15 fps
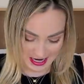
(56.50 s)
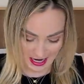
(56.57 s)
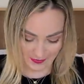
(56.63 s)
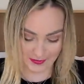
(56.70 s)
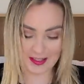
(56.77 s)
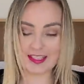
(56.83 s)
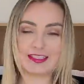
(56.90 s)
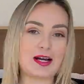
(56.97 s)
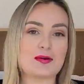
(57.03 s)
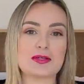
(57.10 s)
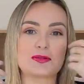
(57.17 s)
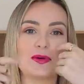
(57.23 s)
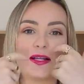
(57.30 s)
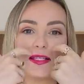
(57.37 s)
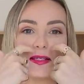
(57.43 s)
I feel like that
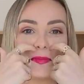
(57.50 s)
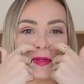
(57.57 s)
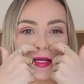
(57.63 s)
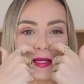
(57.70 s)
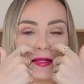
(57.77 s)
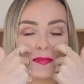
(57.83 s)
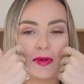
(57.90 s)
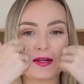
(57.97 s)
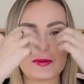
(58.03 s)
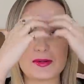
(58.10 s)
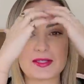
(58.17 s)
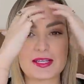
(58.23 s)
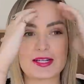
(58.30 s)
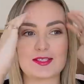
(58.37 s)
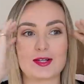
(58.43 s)
was meant to be, but it
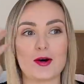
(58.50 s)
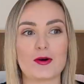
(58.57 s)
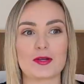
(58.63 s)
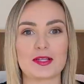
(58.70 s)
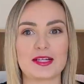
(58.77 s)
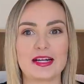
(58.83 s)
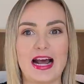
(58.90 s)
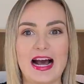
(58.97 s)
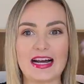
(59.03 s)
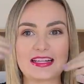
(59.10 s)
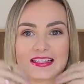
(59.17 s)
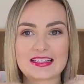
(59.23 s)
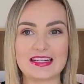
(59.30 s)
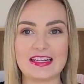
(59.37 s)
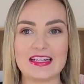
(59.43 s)
was like totally an
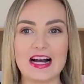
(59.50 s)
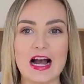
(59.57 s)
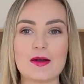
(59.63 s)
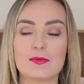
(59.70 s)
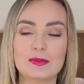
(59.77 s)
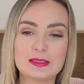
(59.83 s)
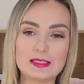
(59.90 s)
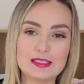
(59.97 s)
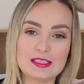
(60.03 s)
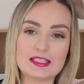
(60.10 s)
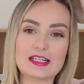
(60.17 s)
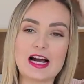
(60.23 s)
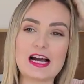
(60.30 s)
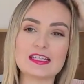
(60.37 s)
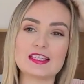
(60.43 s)
accident.
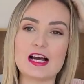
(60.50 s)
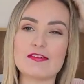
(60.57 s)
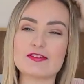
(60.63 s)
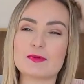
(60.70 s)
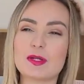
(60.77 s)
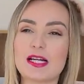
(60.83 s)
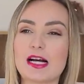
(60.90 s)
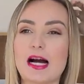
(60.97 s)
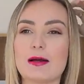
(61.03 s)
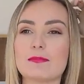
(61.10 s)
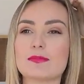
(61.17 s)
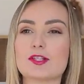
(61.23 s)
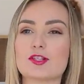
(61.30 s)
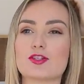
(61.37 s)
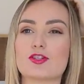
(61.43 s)
I'd love to be like, I'm
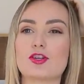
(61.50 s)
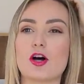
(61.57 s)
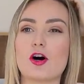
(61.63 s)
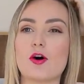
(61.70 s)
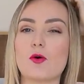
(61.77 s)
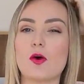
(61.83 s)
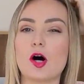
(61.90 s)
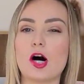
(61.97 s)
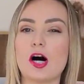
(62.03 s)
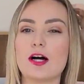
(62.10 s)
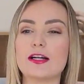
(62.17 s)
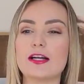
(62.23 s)
so on